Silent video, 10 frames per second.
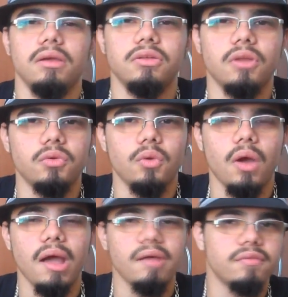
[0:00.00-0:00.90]
You know, you
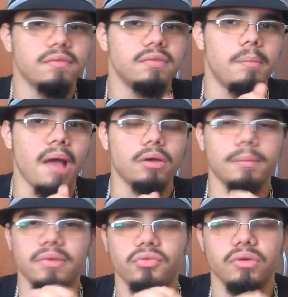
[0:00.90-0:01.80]
have the
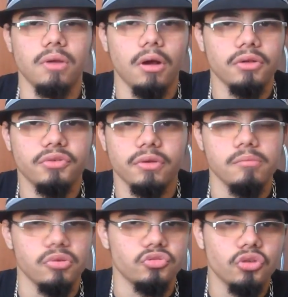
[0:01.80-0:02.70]
battle between Archer
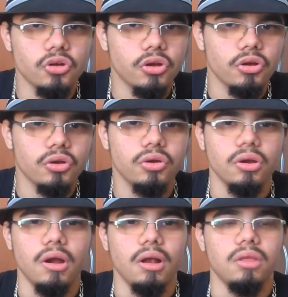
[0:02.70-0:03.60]
and Berserker,
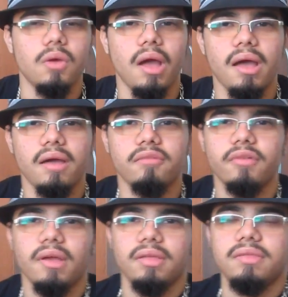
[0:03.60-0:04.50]
you
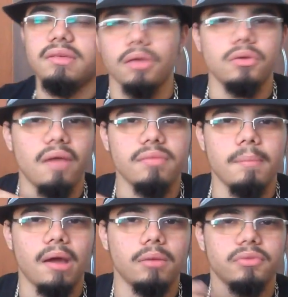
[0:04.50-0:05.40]
have the
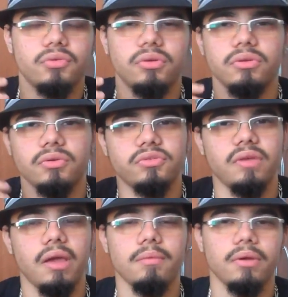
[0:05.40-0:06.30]
battle between, you know,
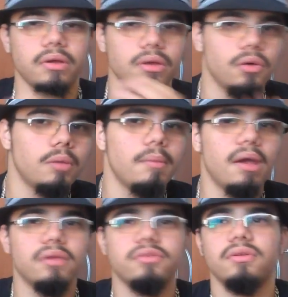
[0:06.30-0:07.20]
Saber and
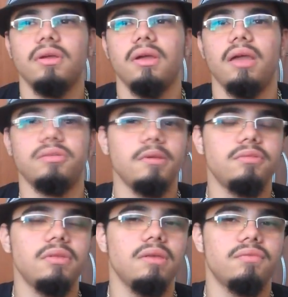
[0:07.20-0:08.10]
Gilgamesh.
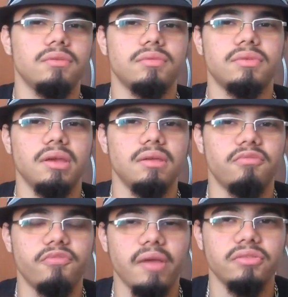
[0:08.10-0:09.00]
Especially if you've seen
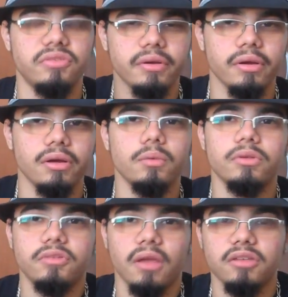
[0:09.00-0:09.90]
Fate Zero,
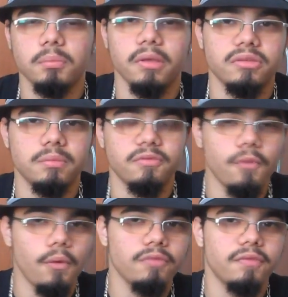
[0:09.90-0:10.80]
which takes place
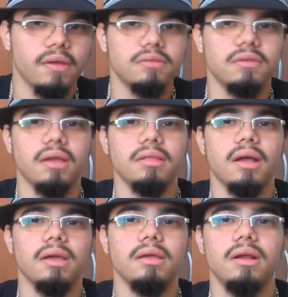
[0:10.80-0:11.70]
before Fate Stay
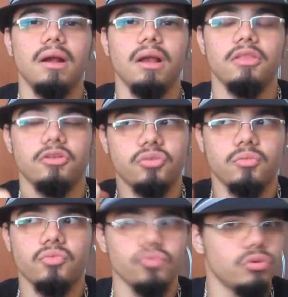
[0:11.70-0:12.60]
Night, there are
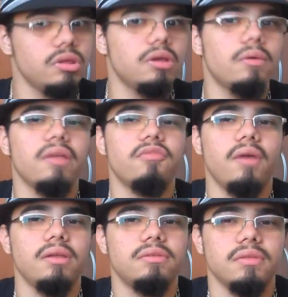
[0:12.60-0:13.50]
some really great
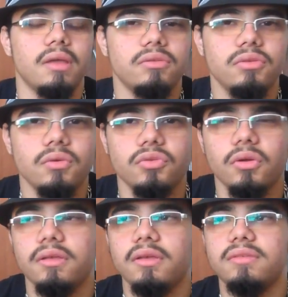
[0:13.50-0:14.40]
fights in that too. So
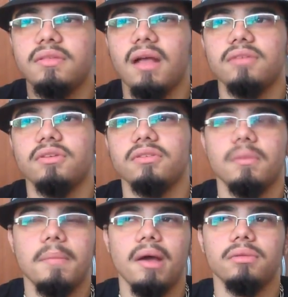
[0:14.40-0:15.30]
it's not just
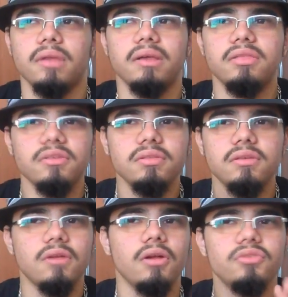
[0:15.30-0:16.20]
about, like,
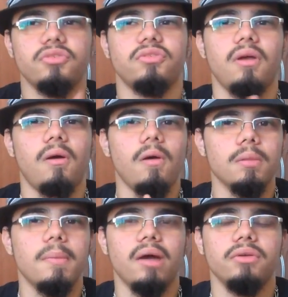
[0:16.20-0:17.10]
these aren't just
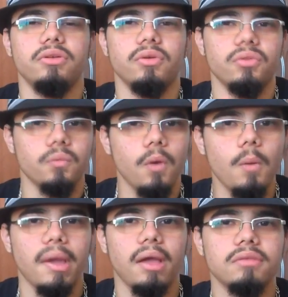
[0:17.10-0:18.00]
all about, you know, the
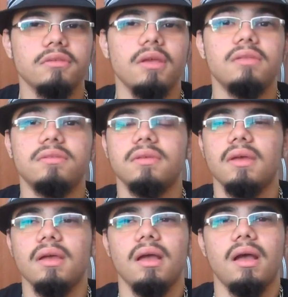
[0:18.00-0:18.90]
romance.
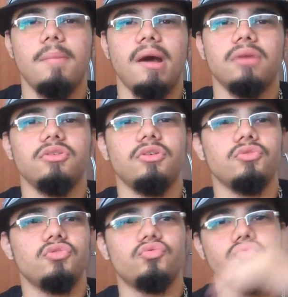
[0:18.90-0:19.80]
It's about, you
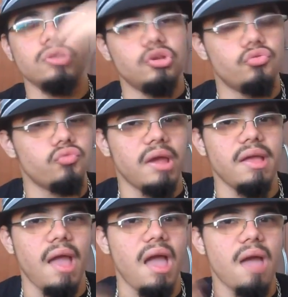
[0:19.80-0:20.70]
know, these really
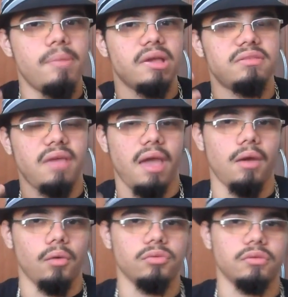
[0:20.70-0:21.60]
great epic
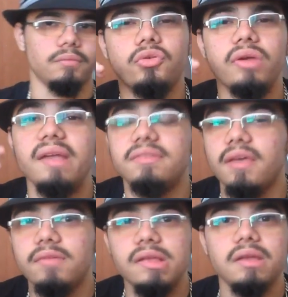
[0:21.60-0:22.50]
tales and
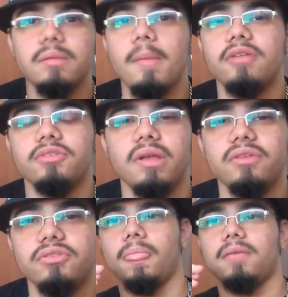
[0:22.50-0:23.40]
creativity and
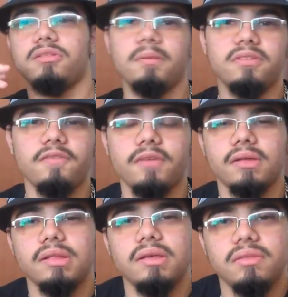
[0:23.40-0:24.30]
imagination.
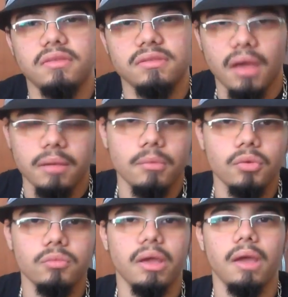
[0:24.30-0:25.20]
Specifically, the Type
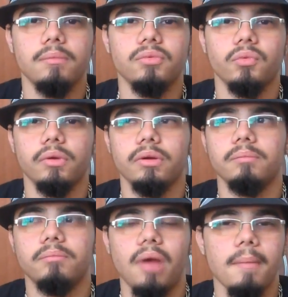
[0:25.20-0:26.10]
Moon games
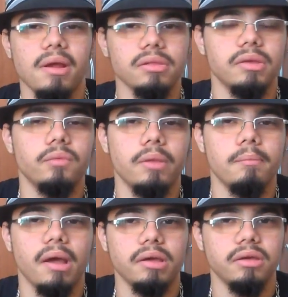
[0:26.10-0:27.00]
were primarily
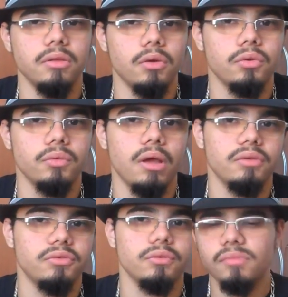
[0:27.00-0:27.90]
written by Kinoko
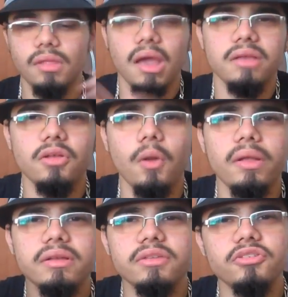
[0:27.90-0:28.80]
Nasu. And, you know,
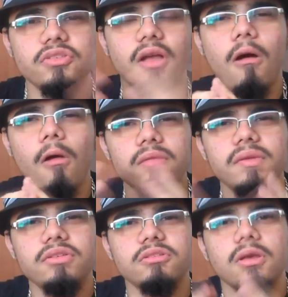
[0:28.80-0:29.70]
and it just, all of
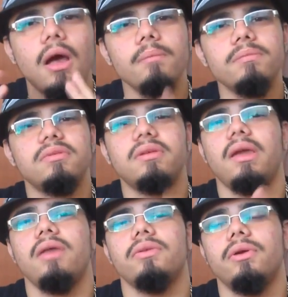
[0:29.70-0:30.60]
it just comes
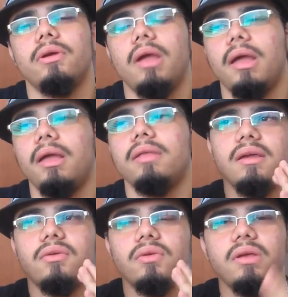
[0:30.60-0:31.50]
together and
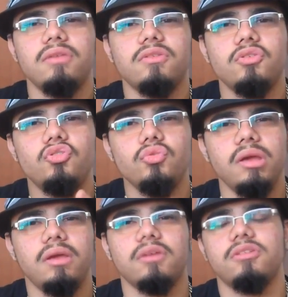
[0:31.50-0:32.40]
it creates a
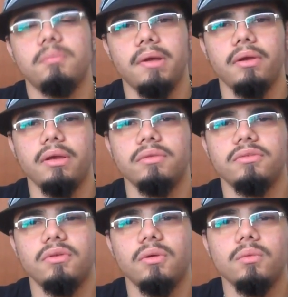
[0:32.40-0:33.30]
unique
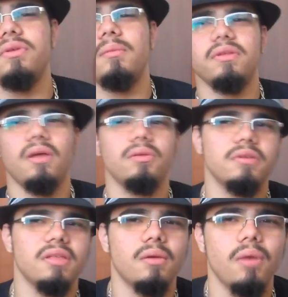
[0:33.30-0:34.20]
experience. So when someone tells
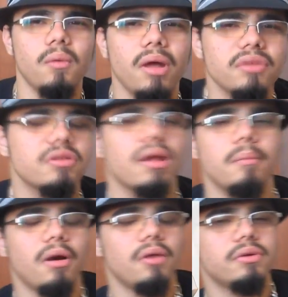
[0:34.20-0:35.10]
me, like, well, why should I
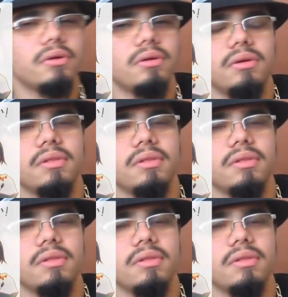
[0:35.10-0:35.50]
bother?